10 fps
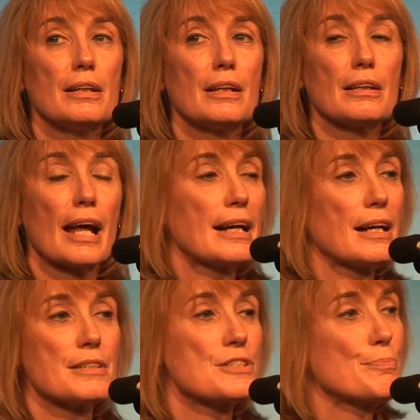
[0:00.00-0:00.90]
like
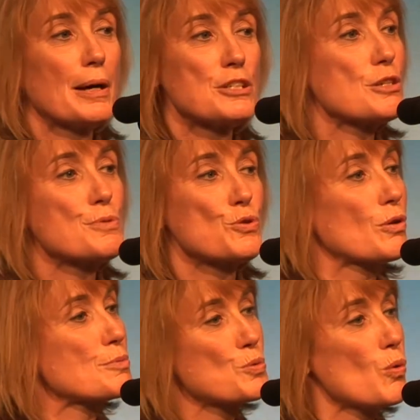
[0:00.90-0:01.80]
a sponge
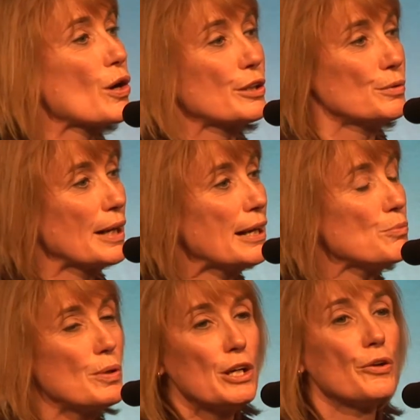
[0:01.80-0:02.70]
absorbs water,
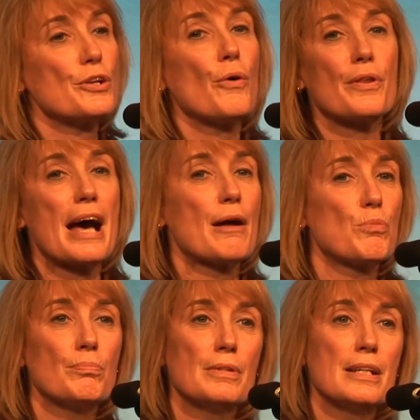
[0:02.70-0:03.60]
right? We all know
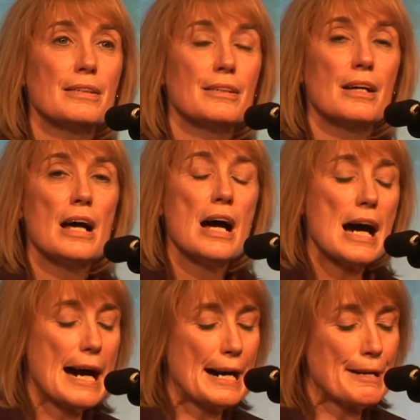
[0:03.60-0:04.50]
that.
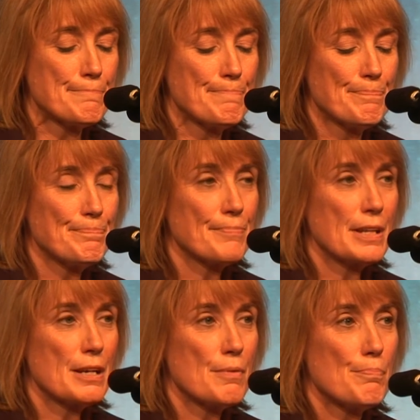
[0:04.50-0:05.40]

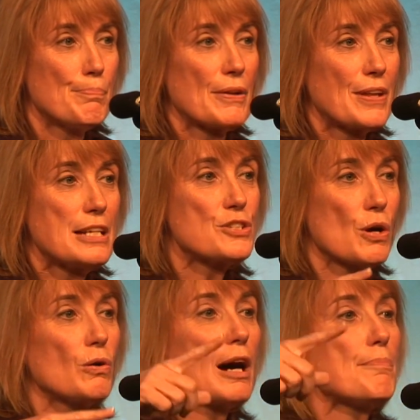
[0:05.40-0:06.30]
But they
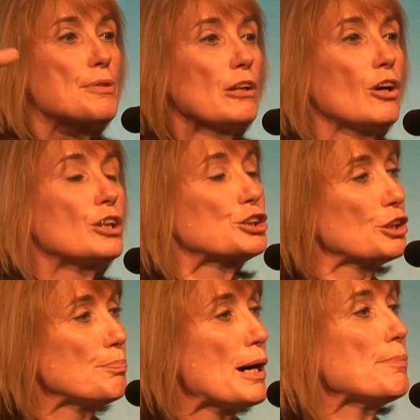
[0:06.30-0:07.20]
soak up the
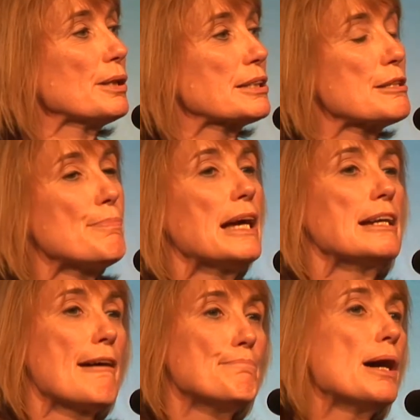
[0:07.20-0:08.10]
larger public debate
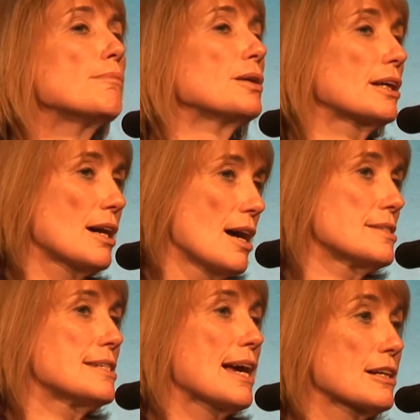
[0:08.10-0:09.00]
and public
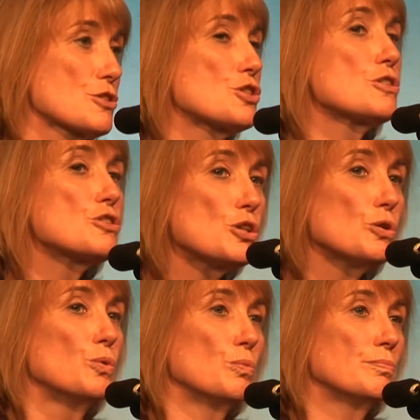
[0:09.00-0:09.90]
context
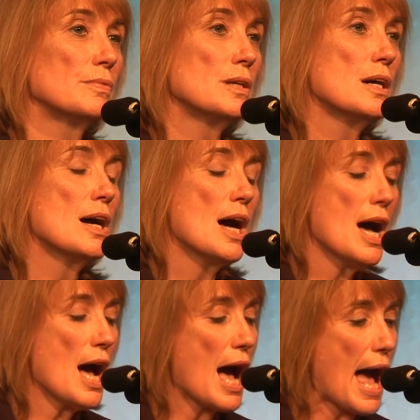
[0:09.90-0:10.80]
too.
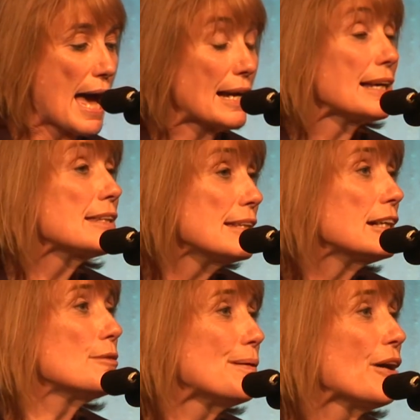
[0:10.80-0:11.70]
And I
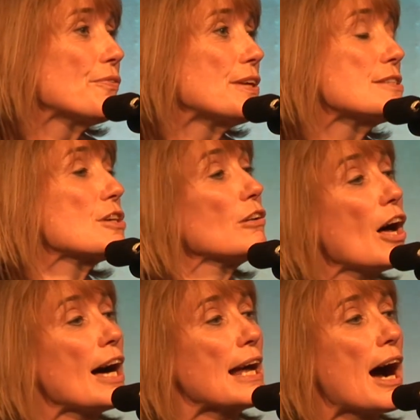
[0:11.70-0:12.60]
think about this a
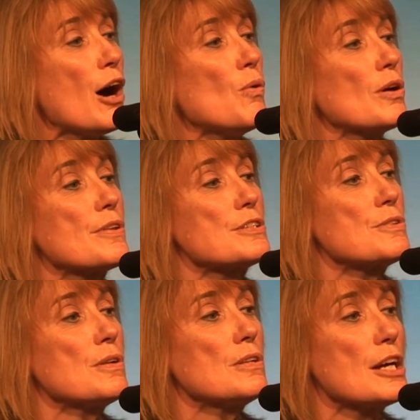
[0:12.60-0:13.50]
lot. How are the
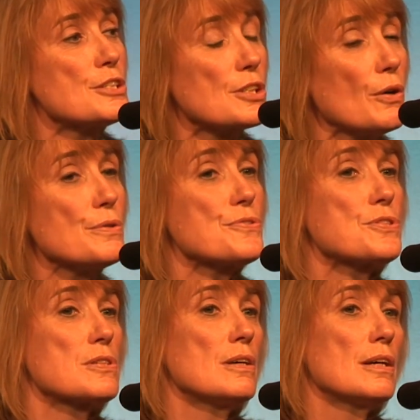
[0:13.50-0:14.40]
adults